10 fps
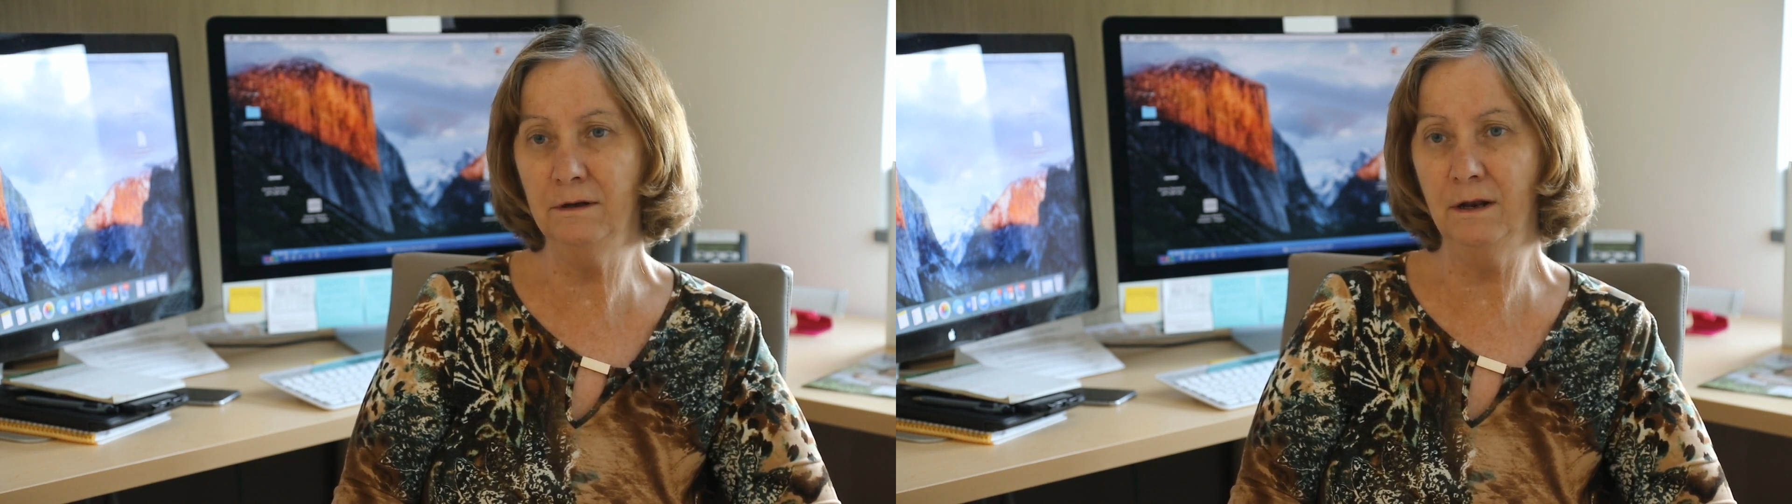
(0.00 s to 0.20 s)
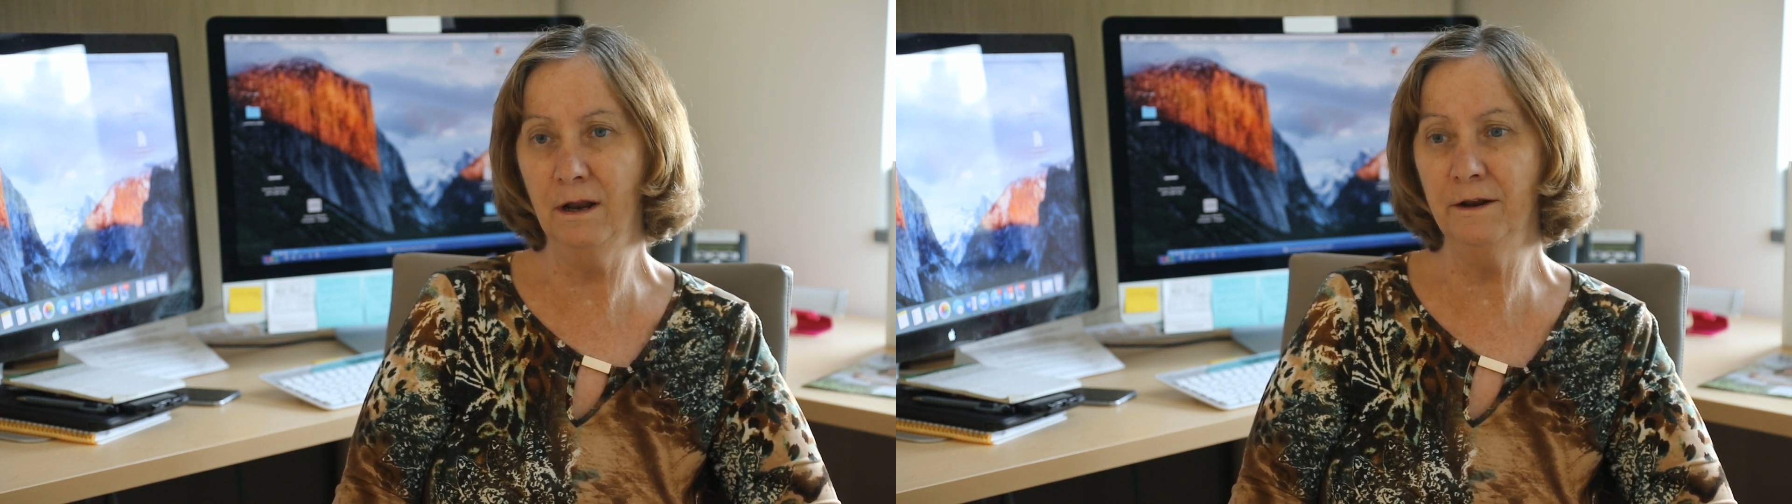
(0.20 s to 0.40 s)

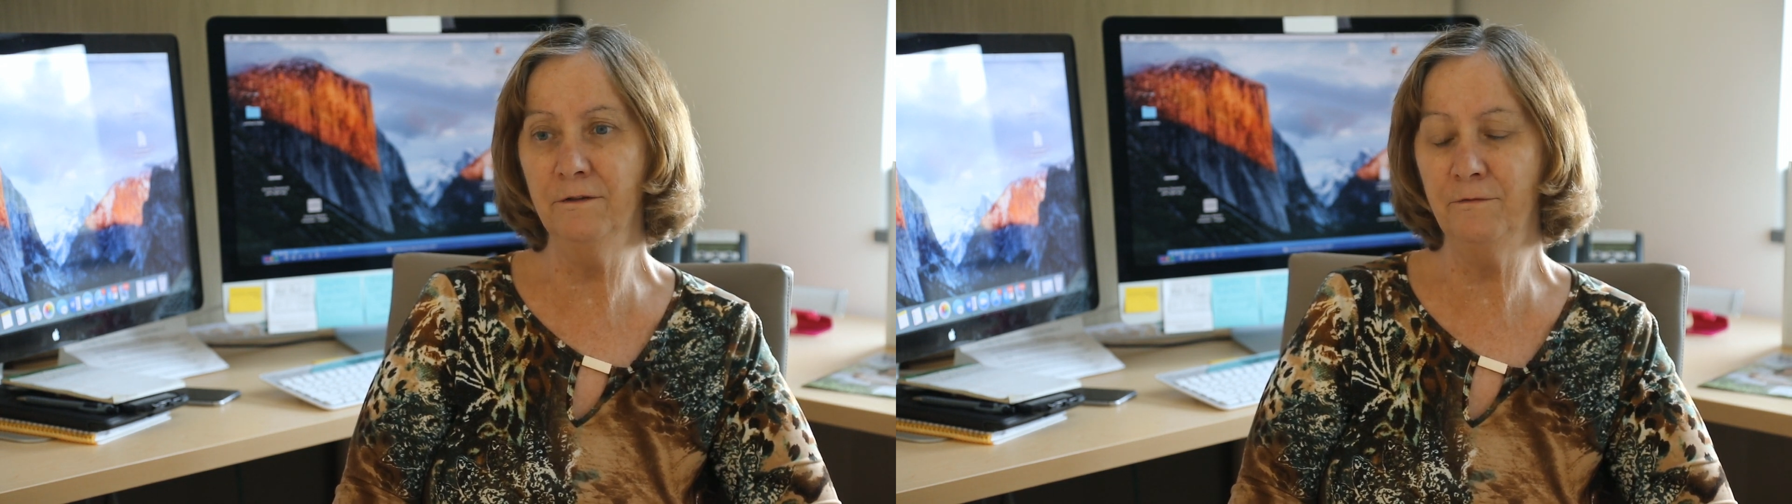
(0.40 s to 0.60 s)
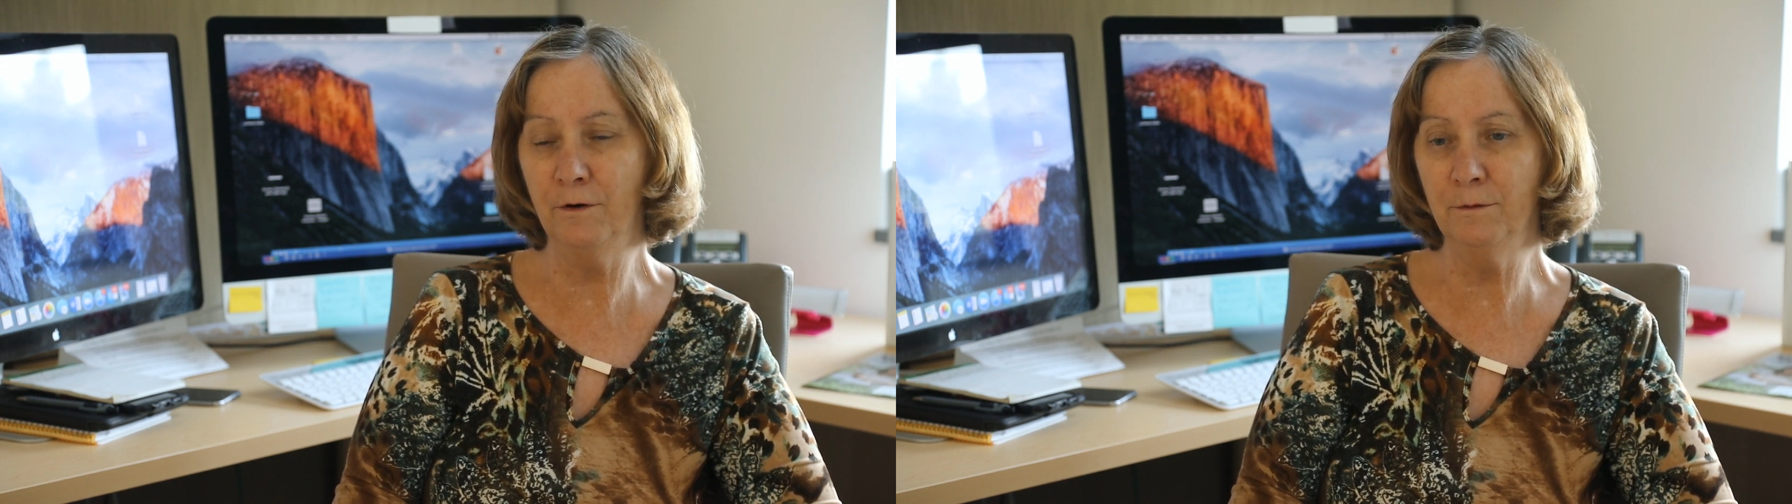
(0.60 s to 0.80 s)
a lot of
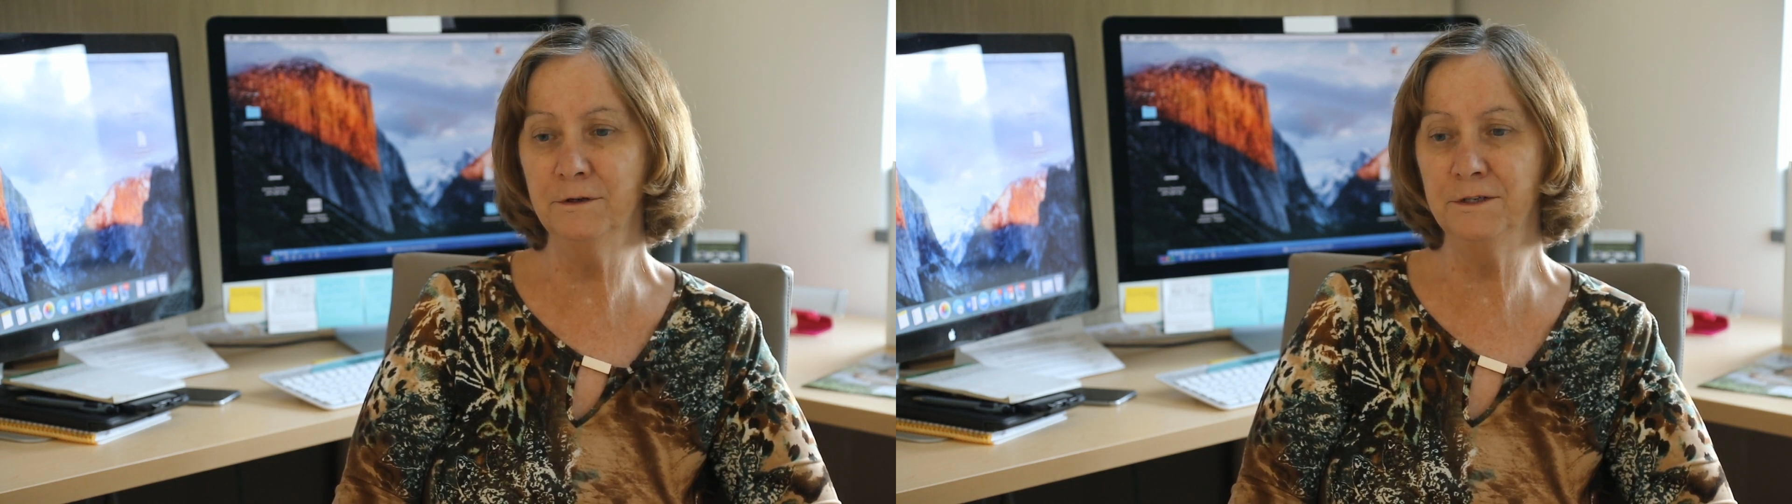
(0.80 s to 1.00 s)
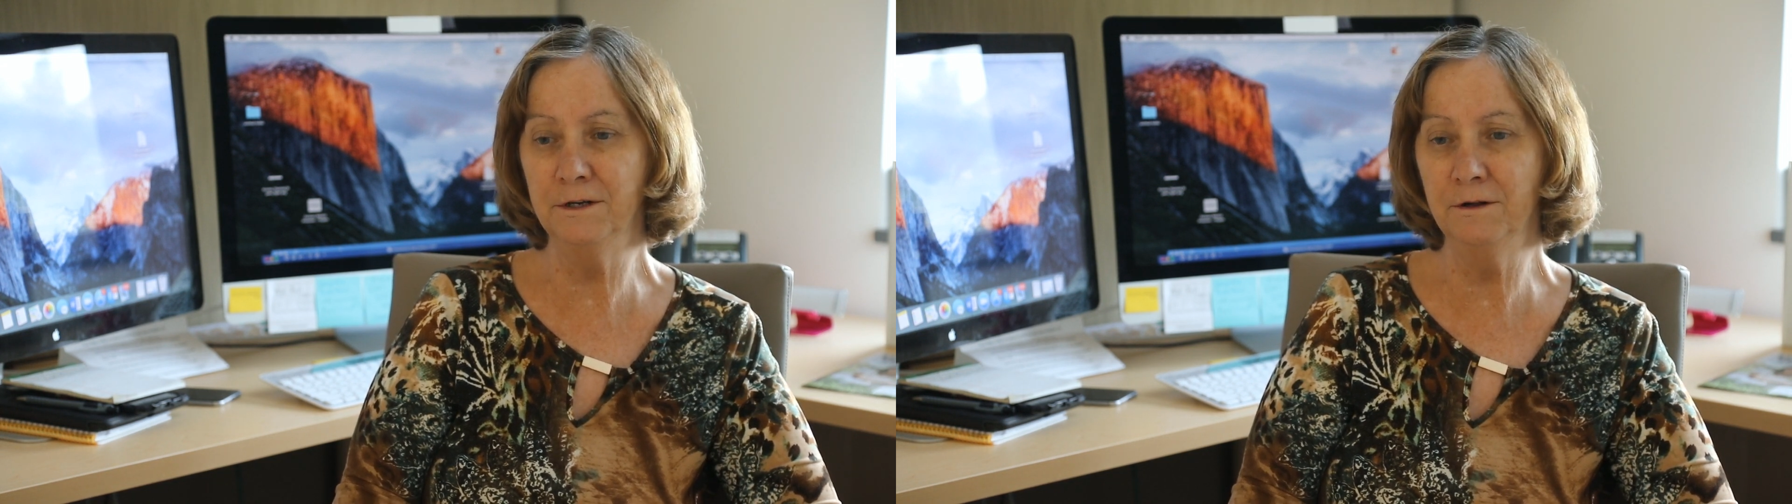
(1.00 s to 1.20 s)
the
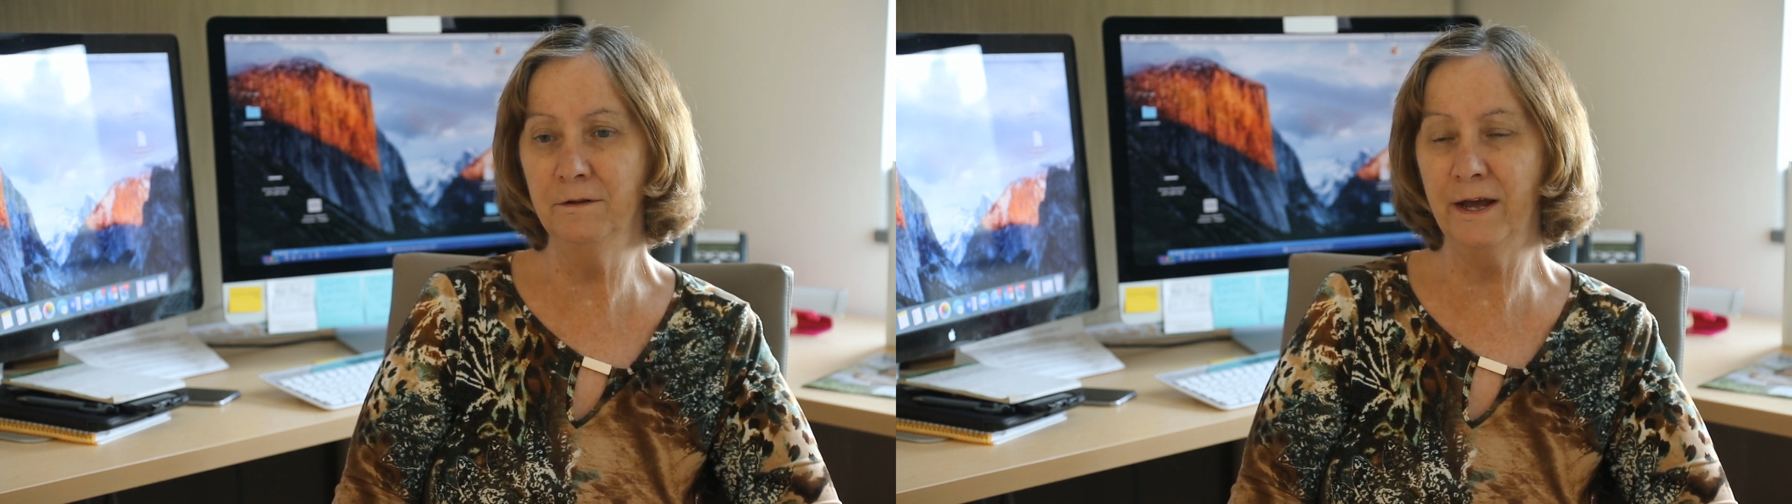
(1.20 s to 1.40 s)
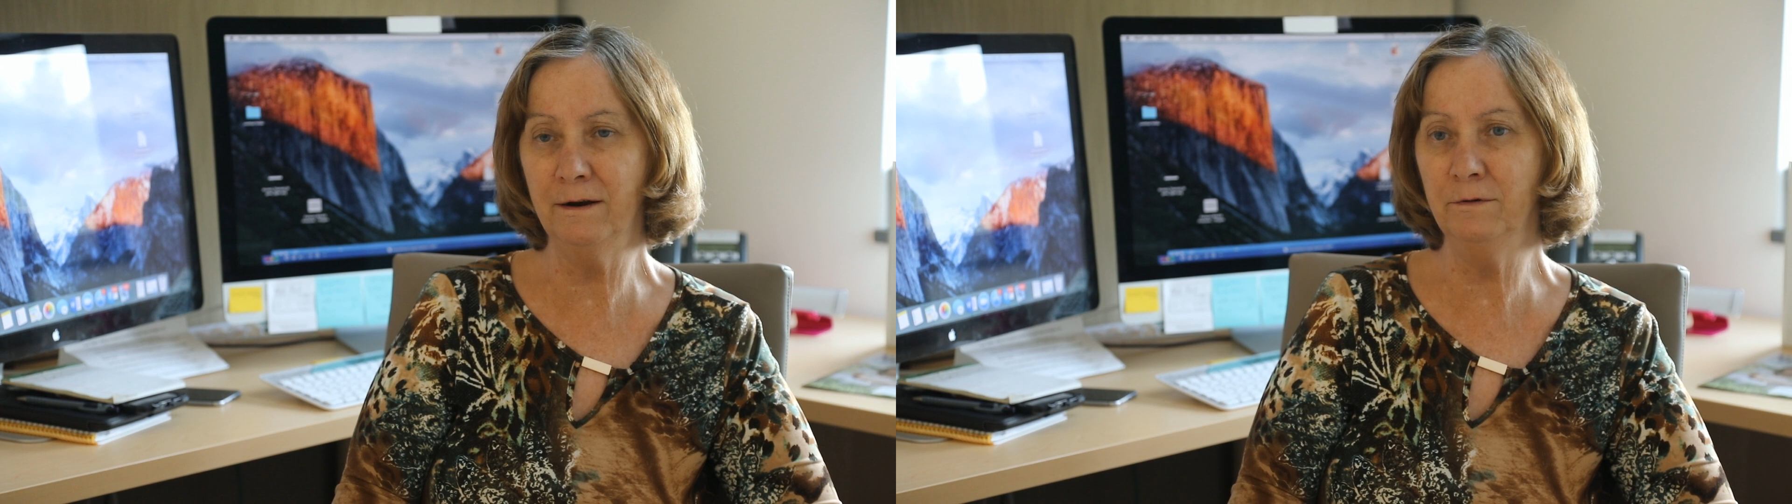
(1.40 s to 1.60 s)
farmers to do
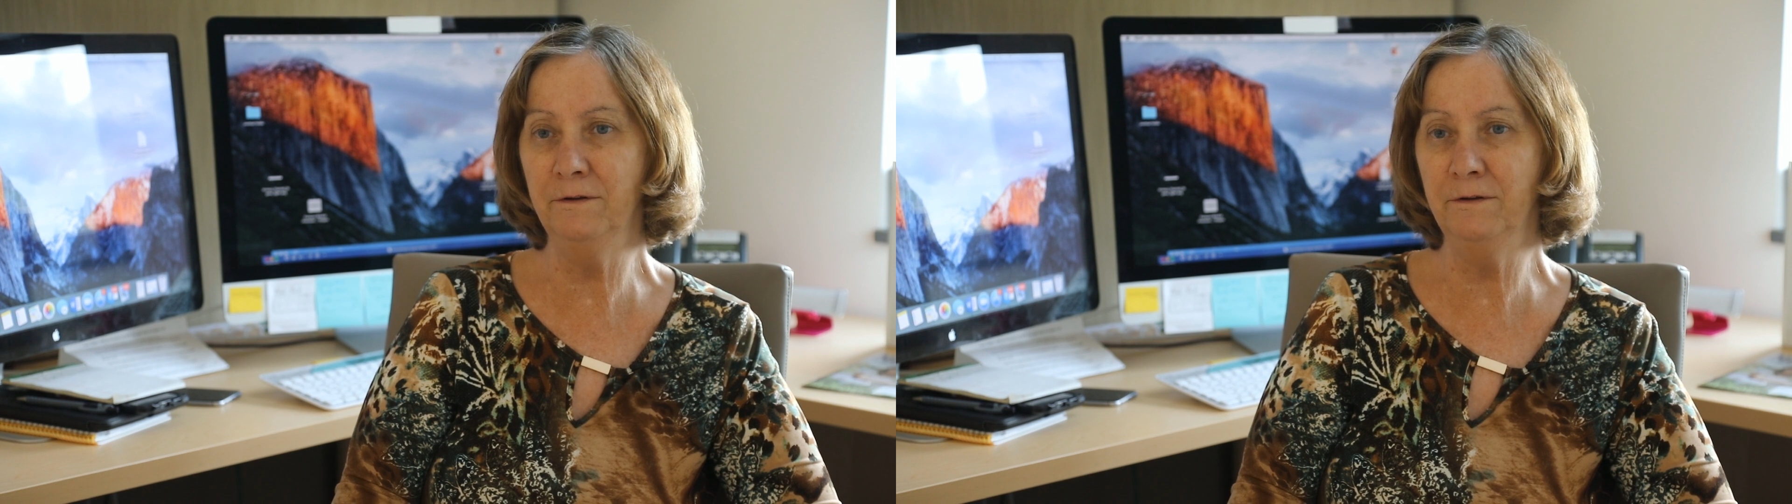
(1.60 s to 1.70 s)
that.